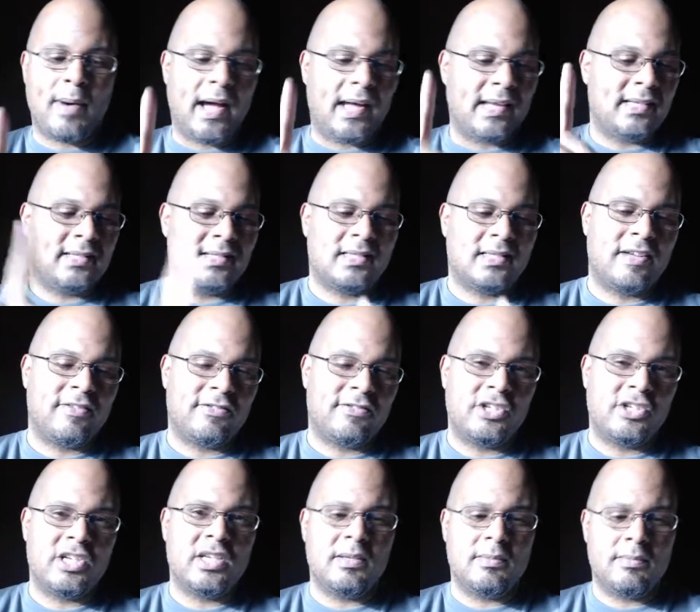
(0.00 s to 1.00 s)
Buy stuff
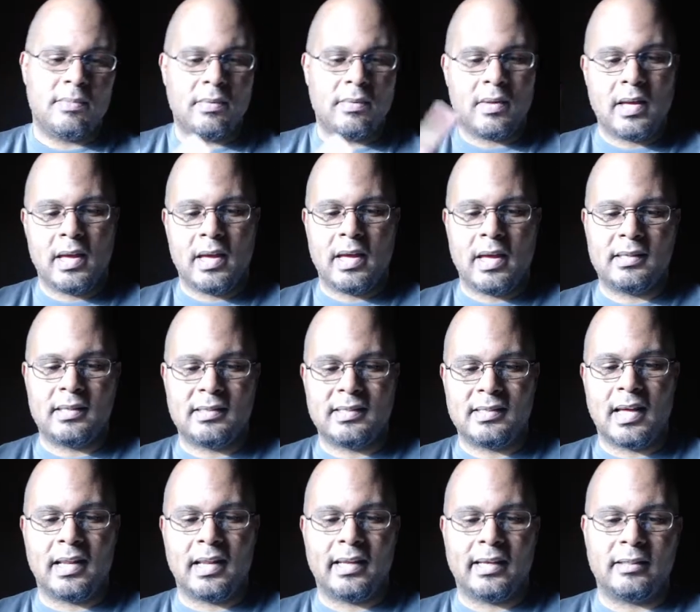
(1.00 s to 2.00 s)
cheap and
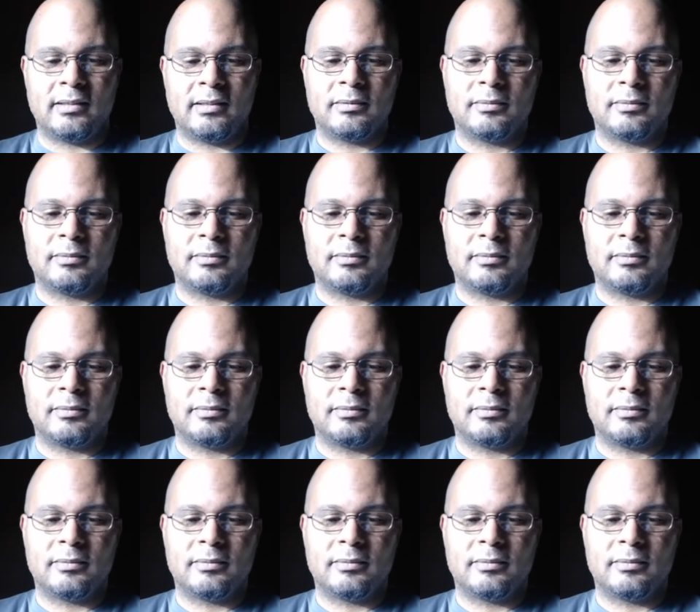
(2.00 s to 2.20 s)
sell it.